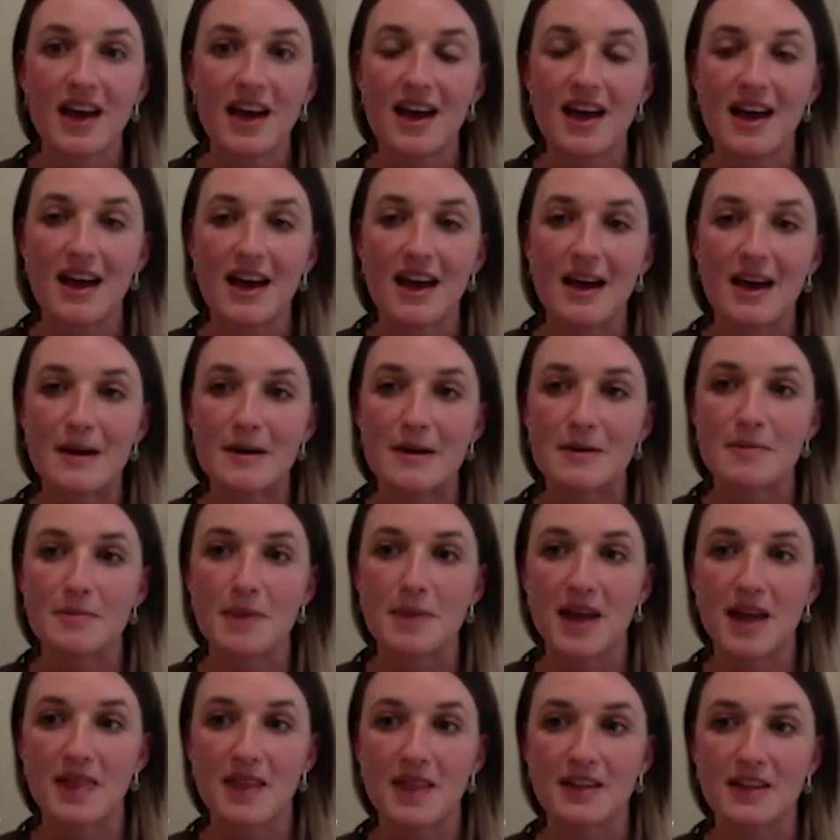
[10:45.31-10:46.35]

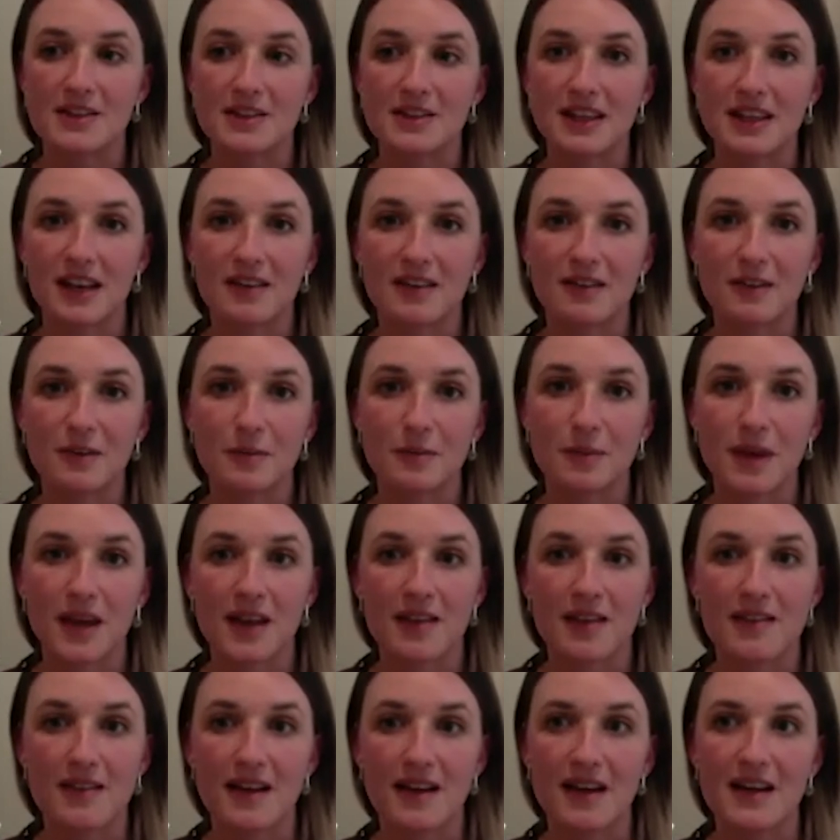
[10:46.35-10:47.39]
And then to get to me in
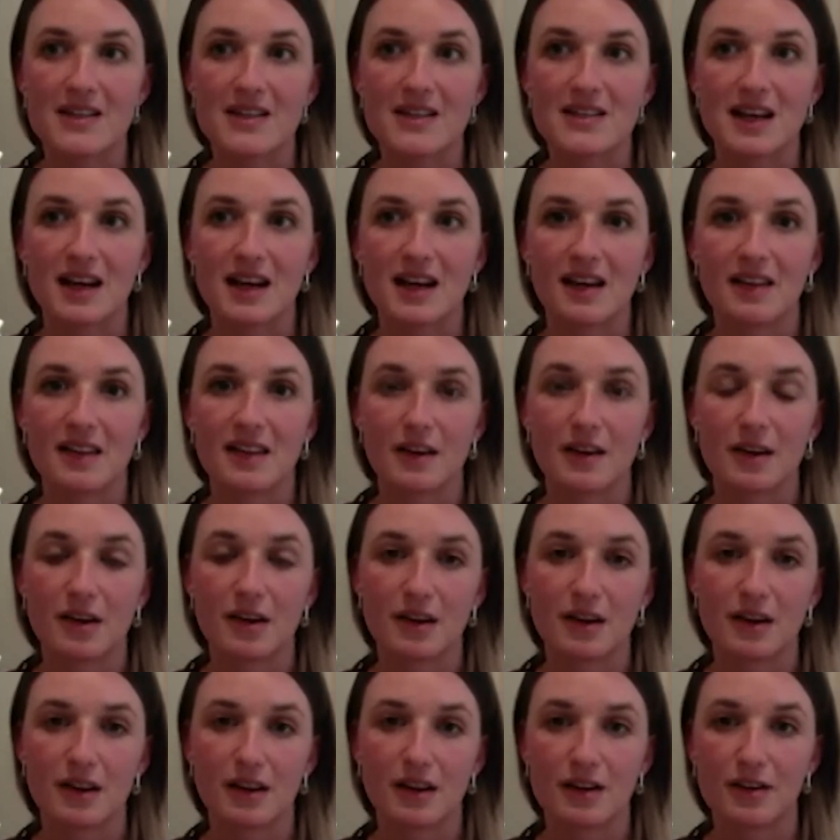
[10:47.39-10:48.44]
Sunnyside,
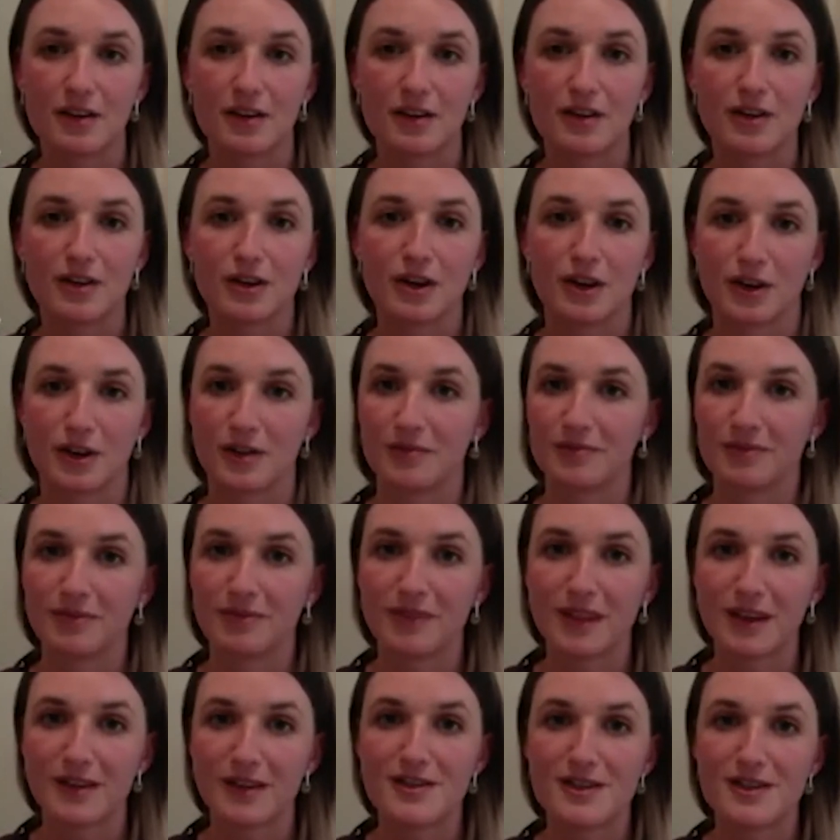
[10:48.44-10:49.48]

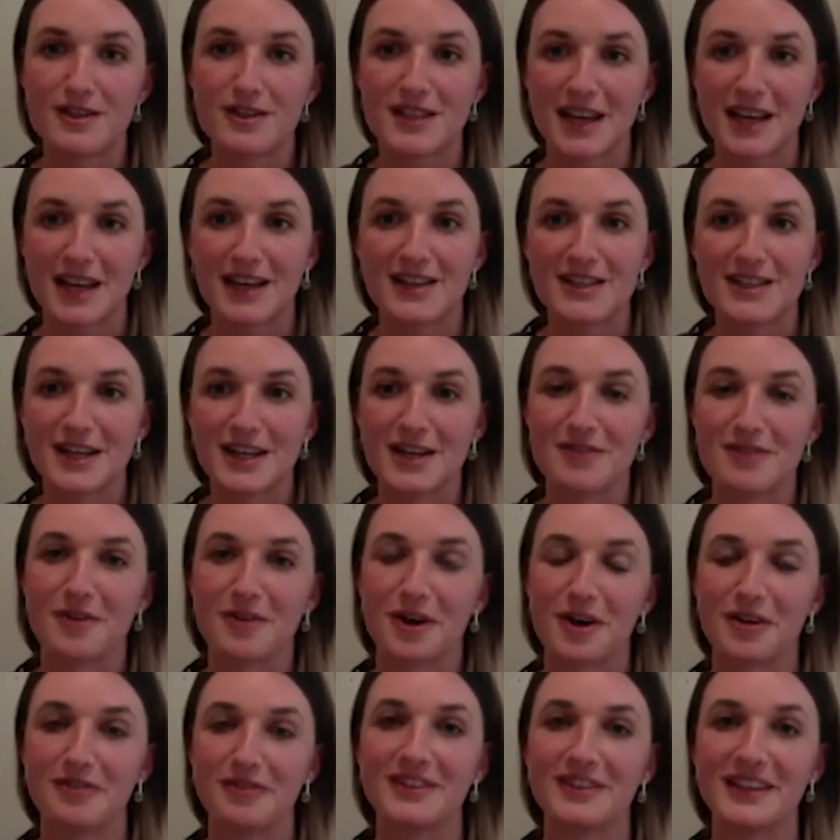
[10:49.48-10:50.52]
there's just danger
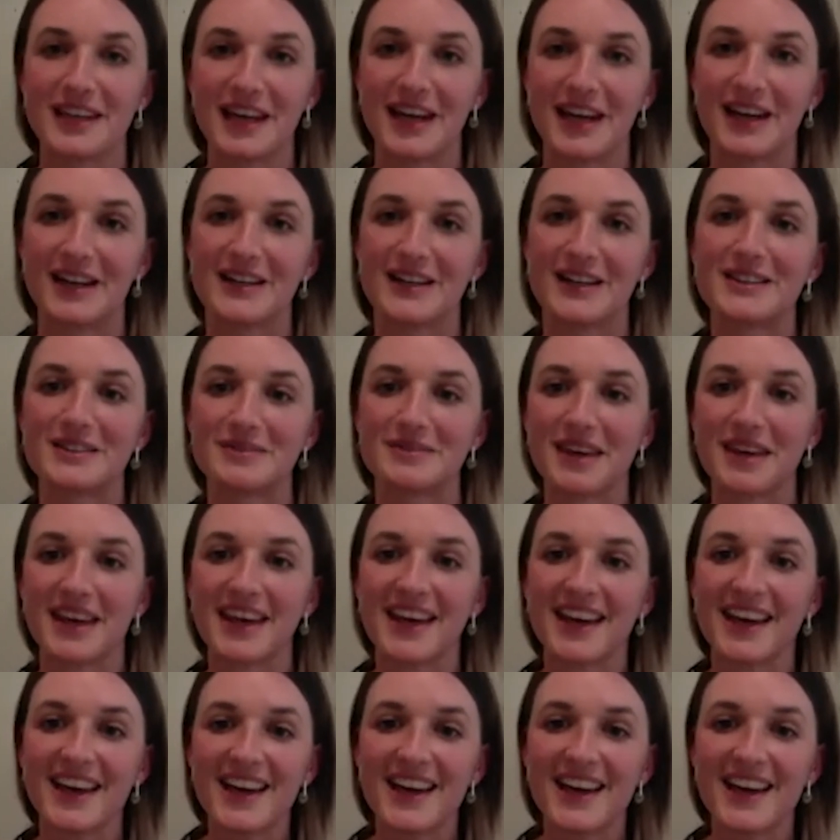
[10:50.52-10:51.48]
involved in getting to me.